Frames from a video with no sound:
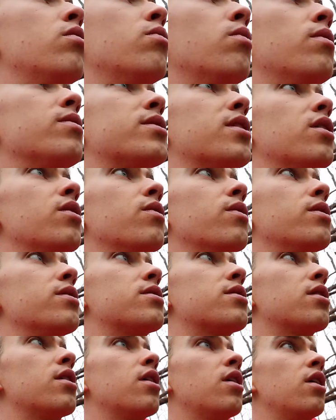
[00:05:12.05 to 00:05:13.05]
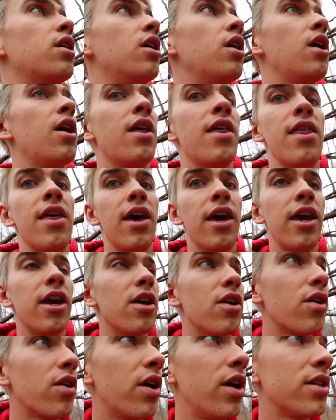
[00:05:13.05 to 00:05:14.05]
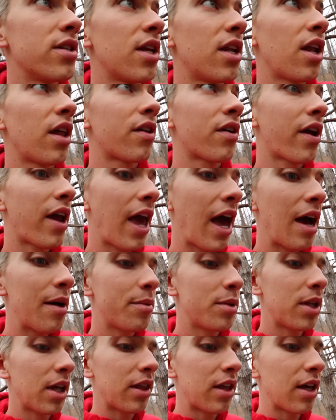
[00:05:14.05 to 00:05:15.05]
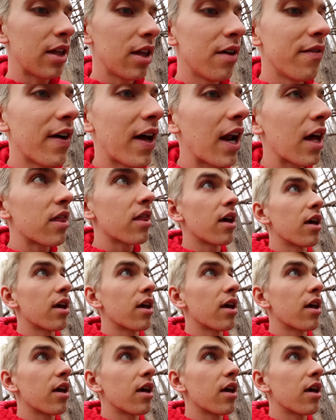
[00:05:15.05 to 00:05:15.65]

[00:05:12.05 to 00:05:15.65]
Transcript: what was that noise? Here is another cabin that they live at, I